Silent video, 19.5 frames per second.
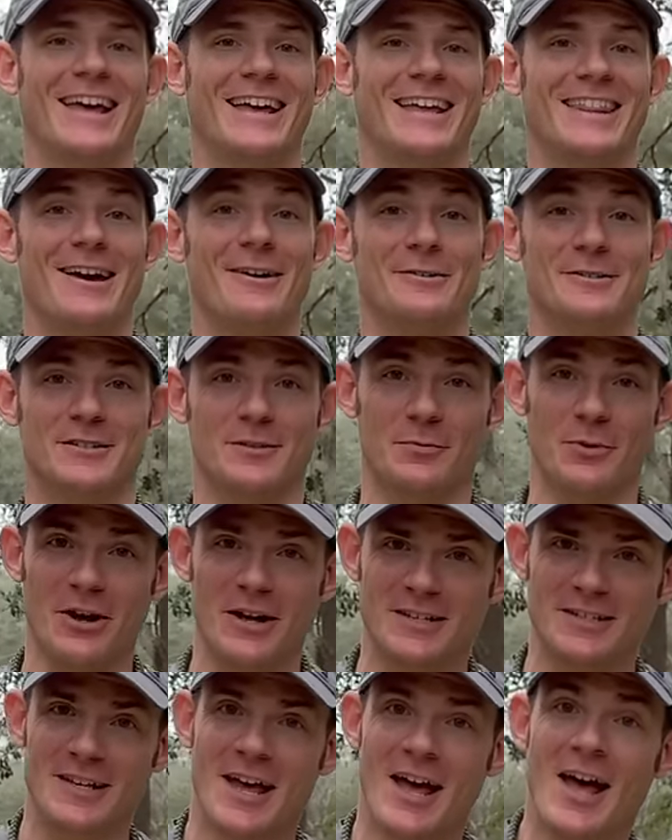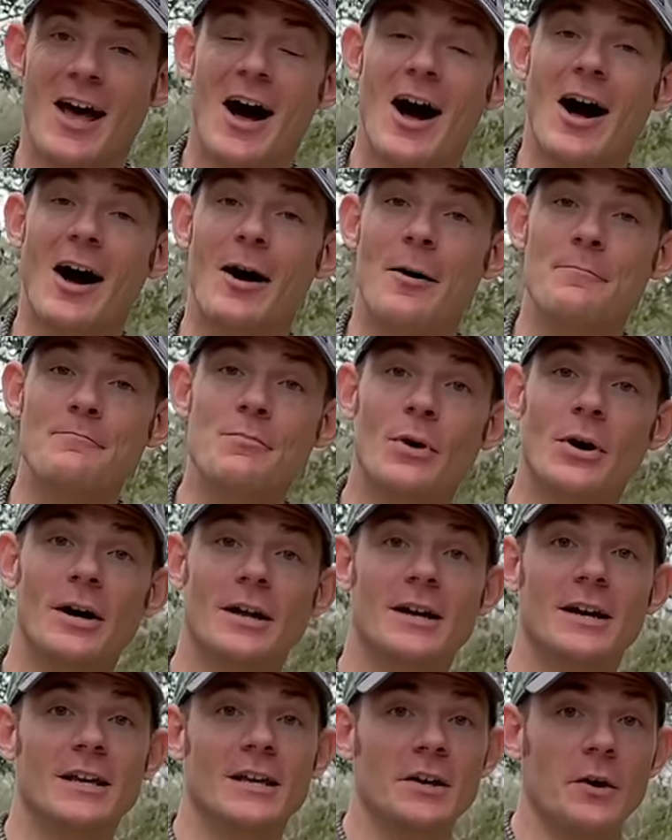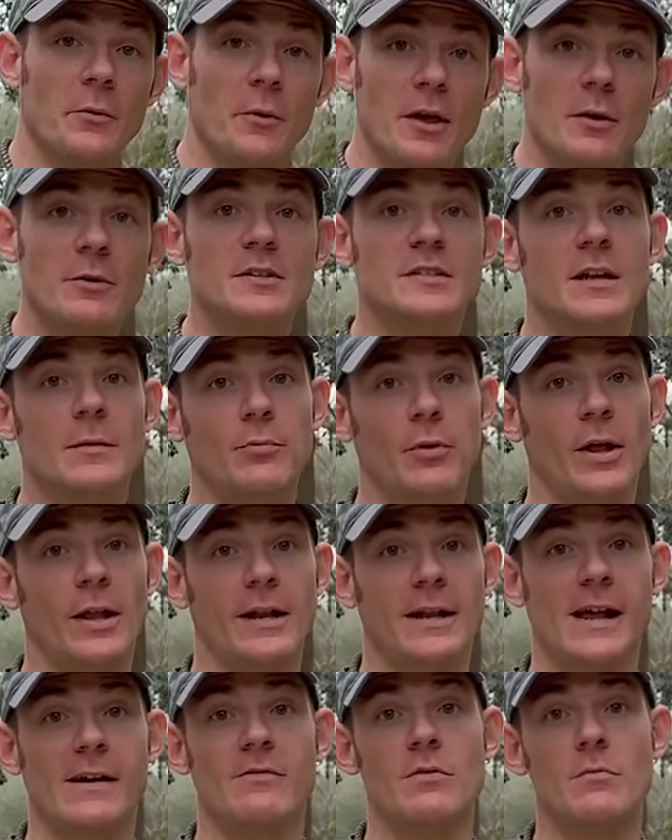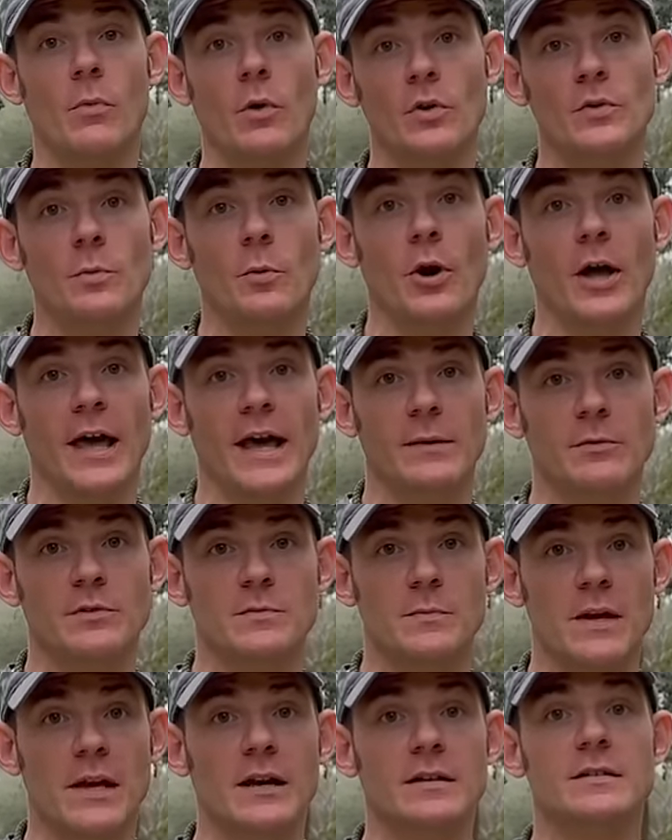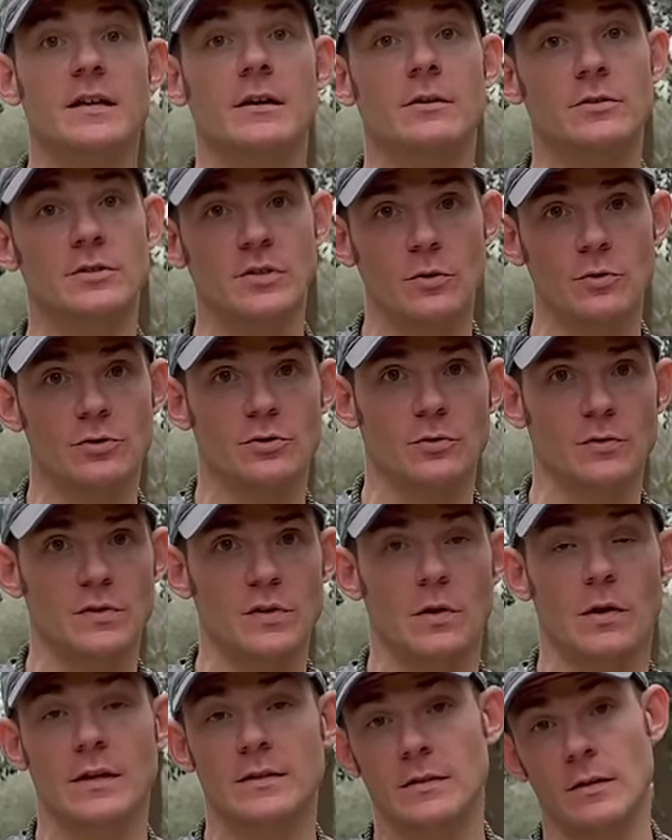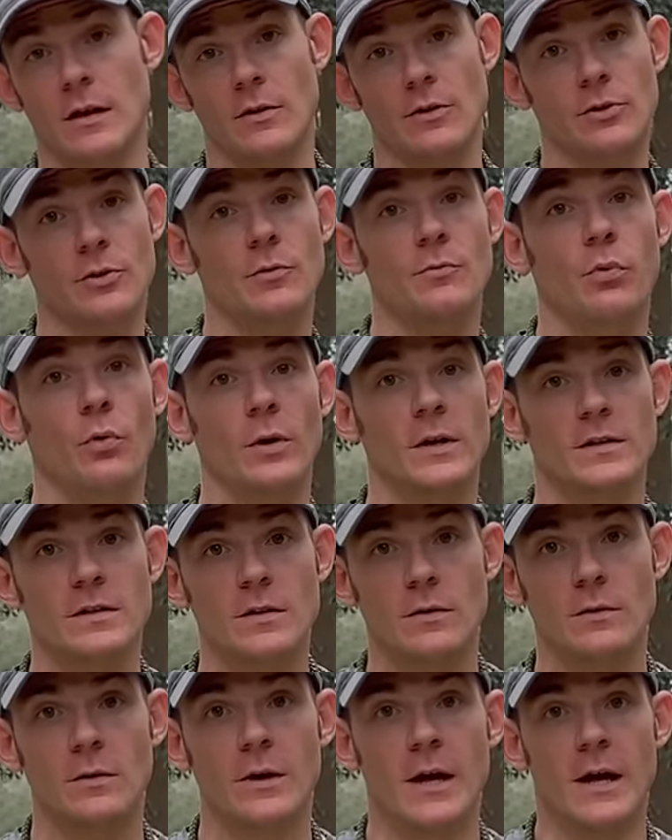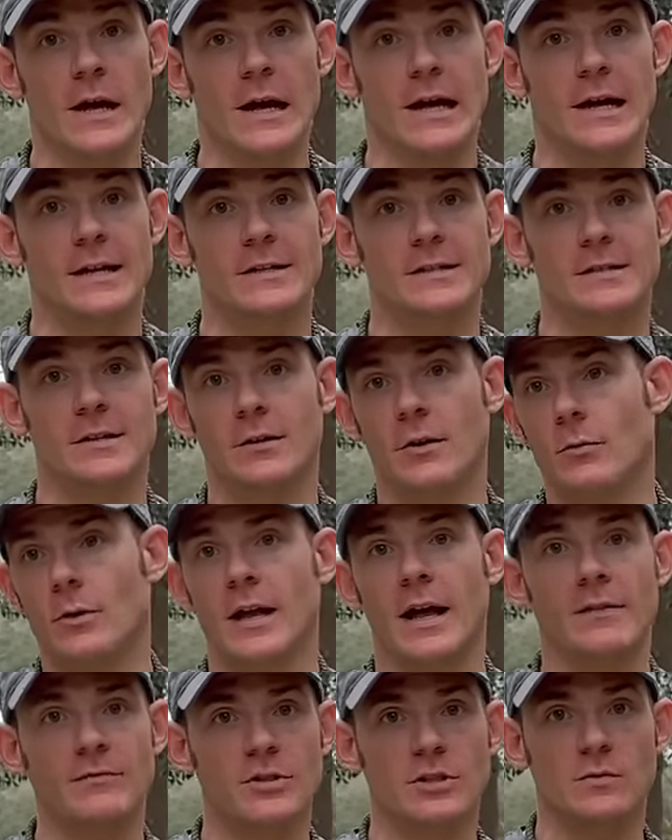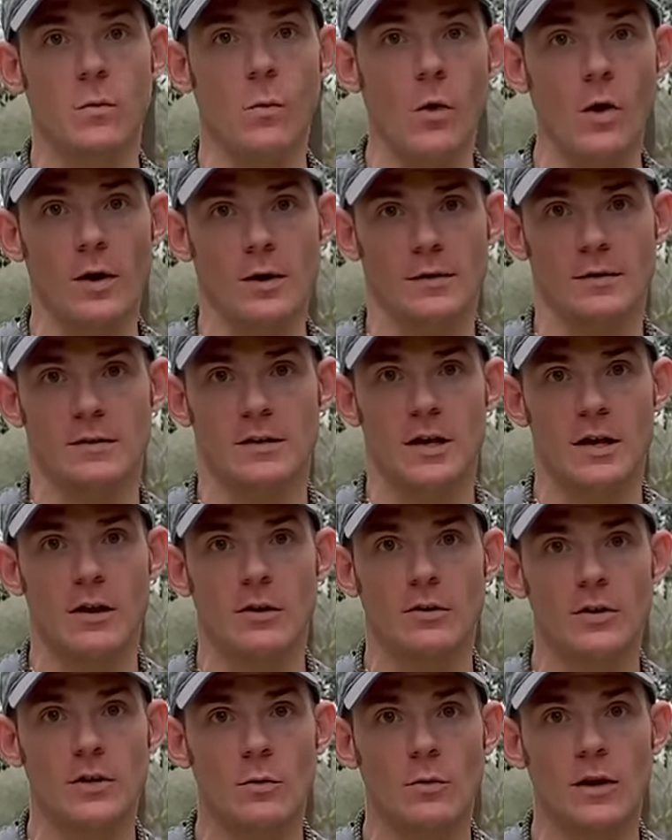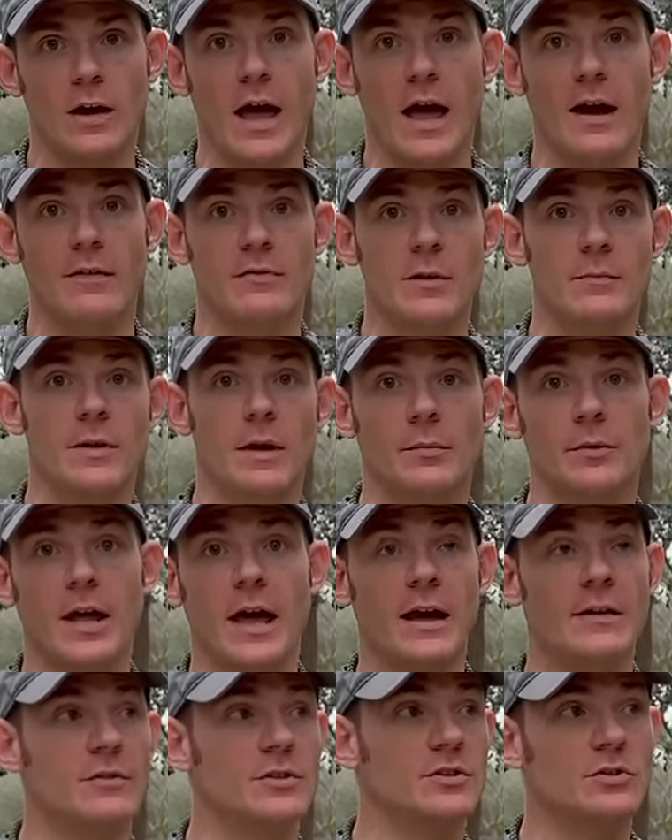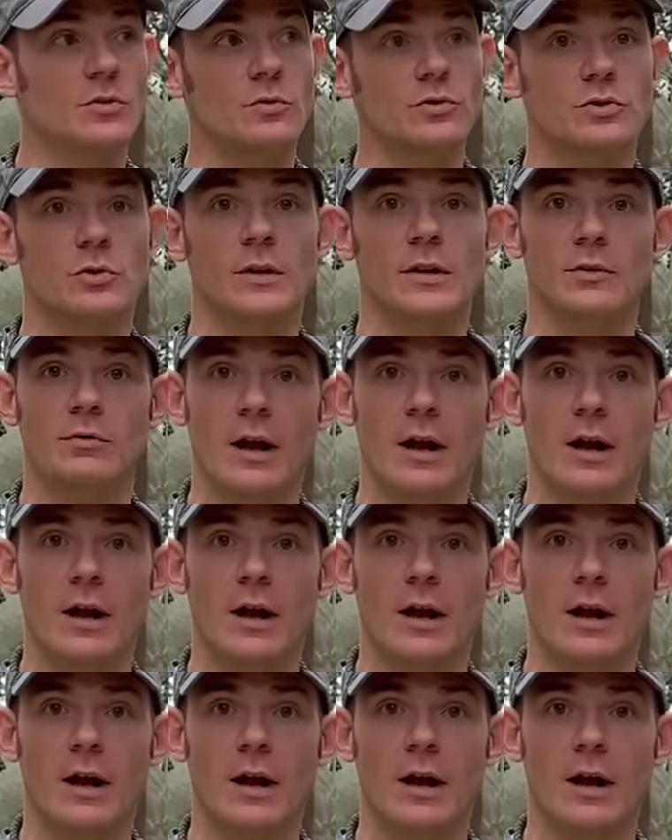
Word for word: that was a surprise. Um, but, uh, you know, we always did plan on having multiple animals because they are social. So that's another good point, too, is you don't want to have just one. You know, you want to have them be able to have well, males,